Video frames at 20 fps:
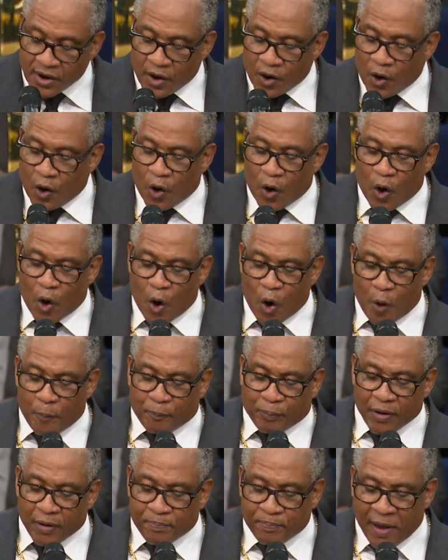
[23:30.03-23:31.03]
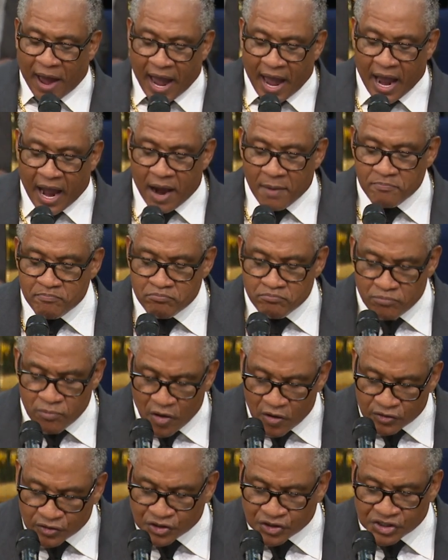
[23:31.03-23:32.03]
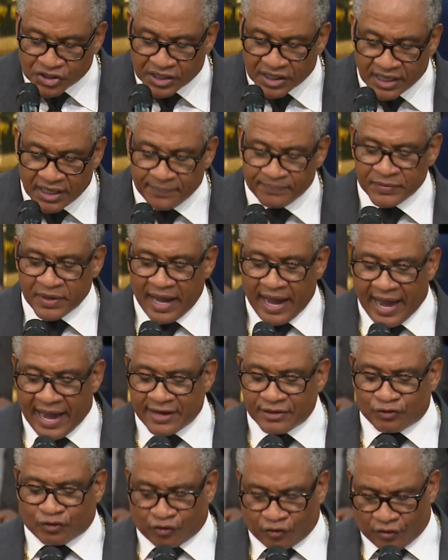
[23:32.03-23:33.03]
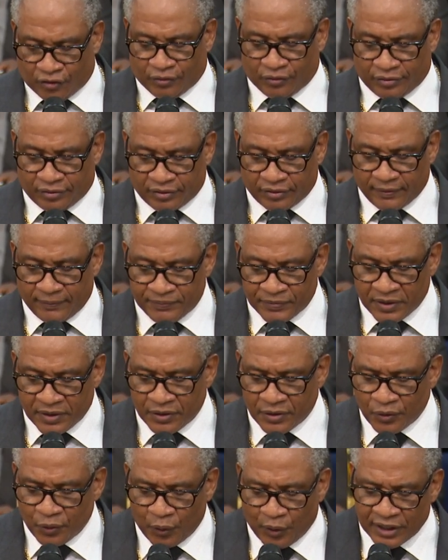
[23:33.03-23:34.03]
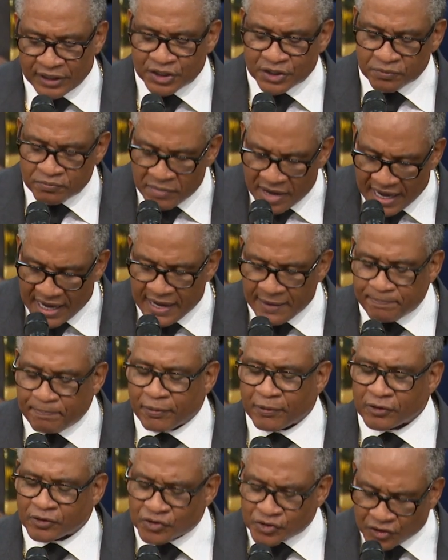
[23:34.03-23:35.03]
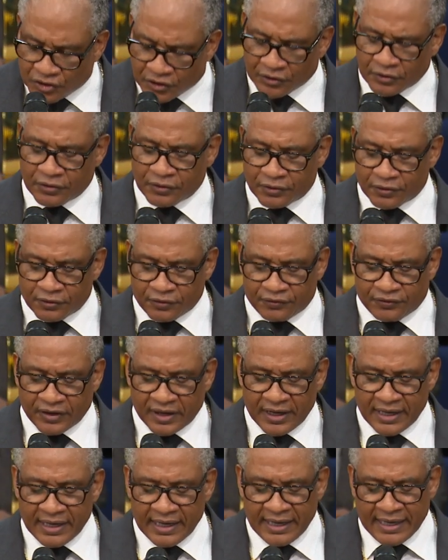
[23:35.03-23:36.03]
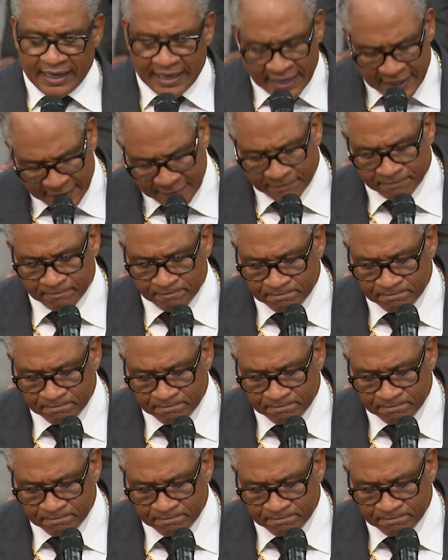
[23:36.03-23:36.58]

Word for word: Oh, prepare mercy and truth, which may preserve him.